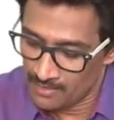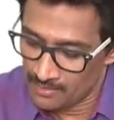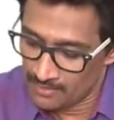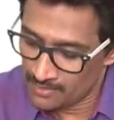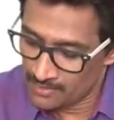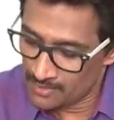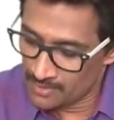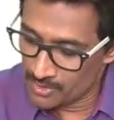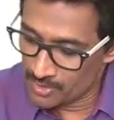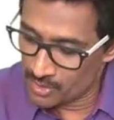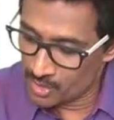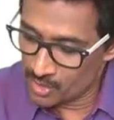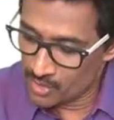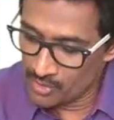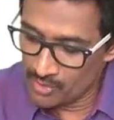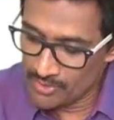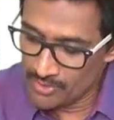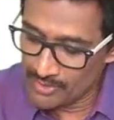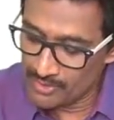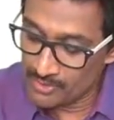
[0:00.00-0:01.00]

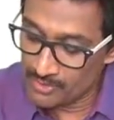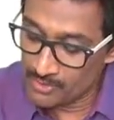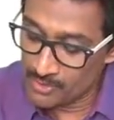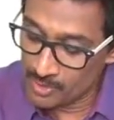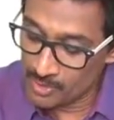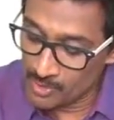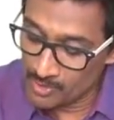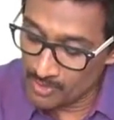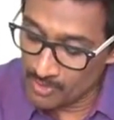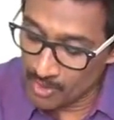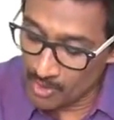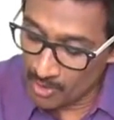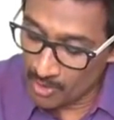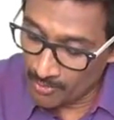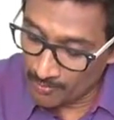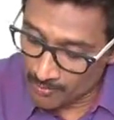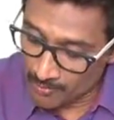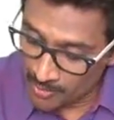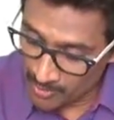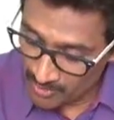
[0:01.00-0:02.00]
So it's going to be
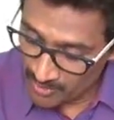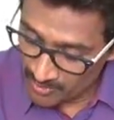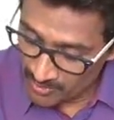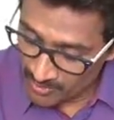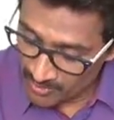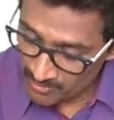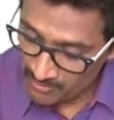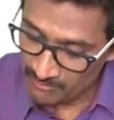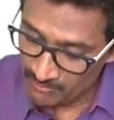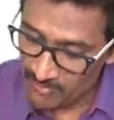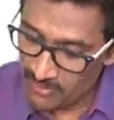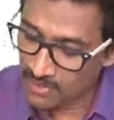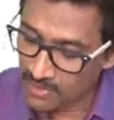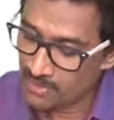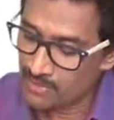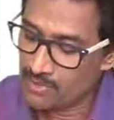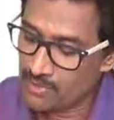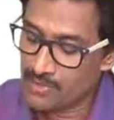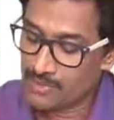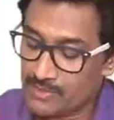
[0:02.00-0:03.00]
option
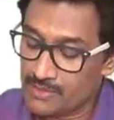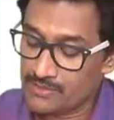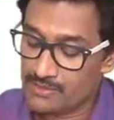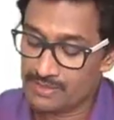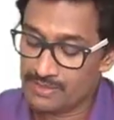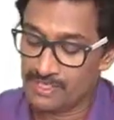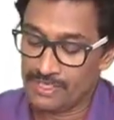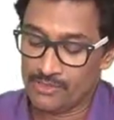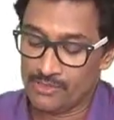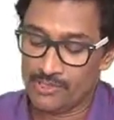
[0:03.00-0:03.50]
number C.